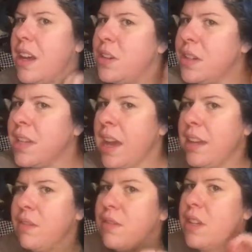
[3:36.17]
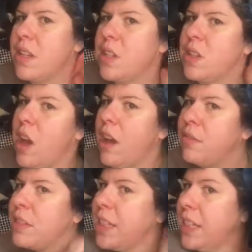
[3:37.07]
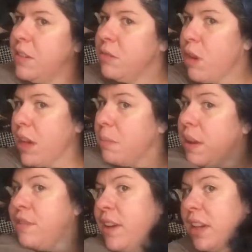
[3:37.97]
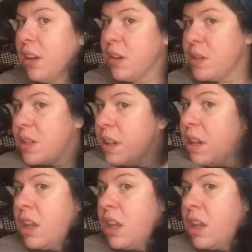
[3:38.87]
just kind of softly running my fingers